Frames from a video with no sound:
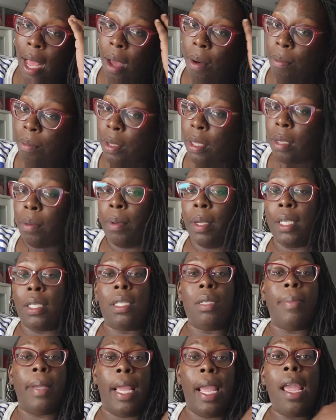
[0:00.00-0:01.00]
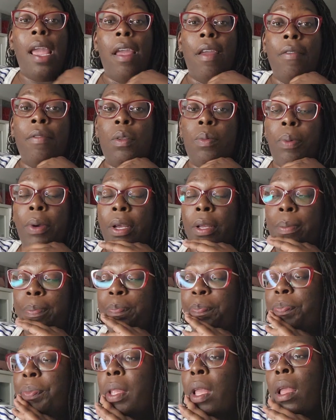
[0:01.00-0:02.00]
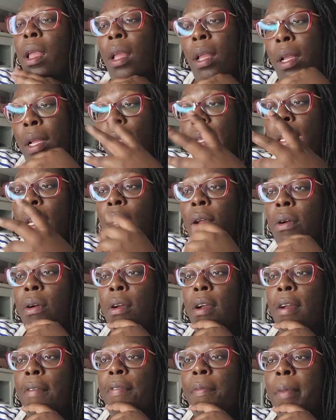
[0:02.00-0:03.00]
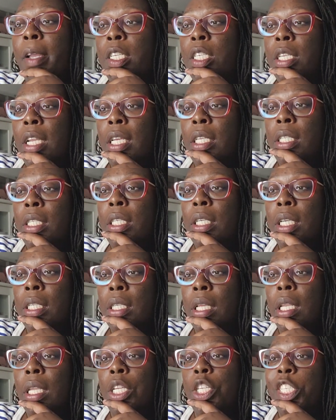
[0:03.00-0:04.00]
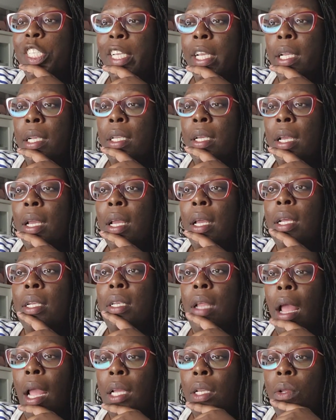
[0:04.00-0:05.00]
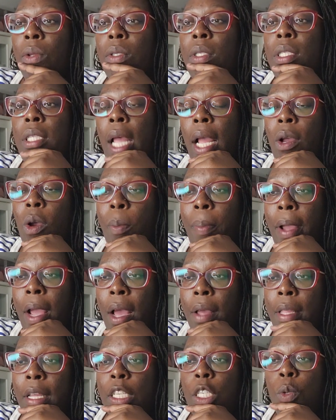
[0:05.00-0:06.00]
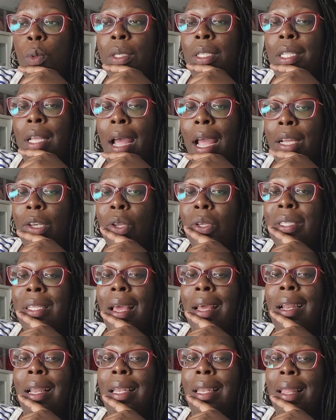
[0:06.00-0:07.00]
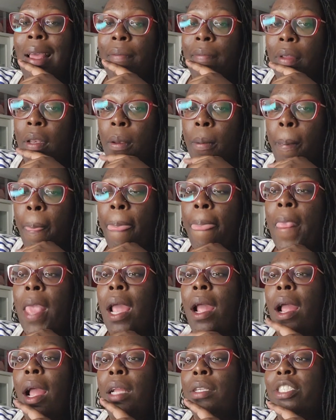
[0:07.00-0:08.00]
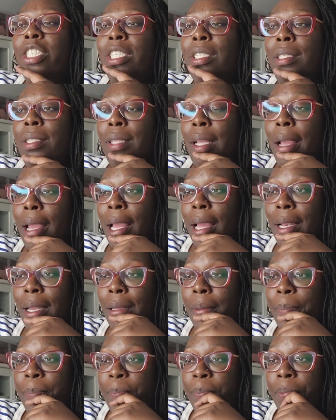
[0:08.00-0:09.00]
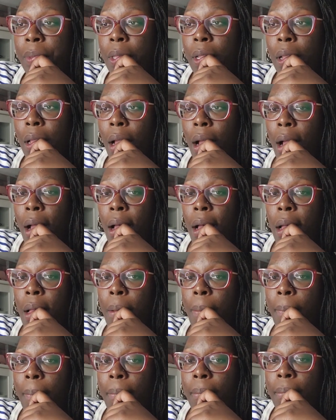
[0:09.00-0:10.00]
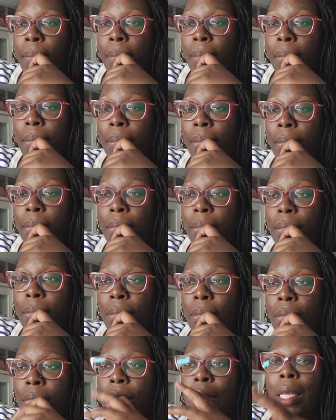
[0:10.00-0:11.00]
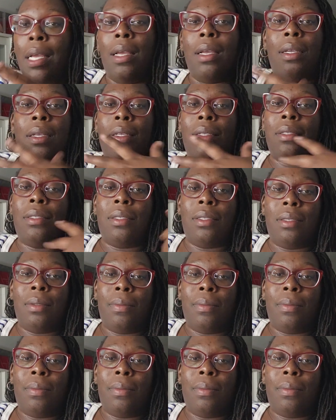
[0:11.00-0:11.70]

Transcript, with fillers: it out with the way she behaves, but, you know, confirmation that she is a legit diagnosed psychopath, and she was diagnosed at eleven, and she said, um, the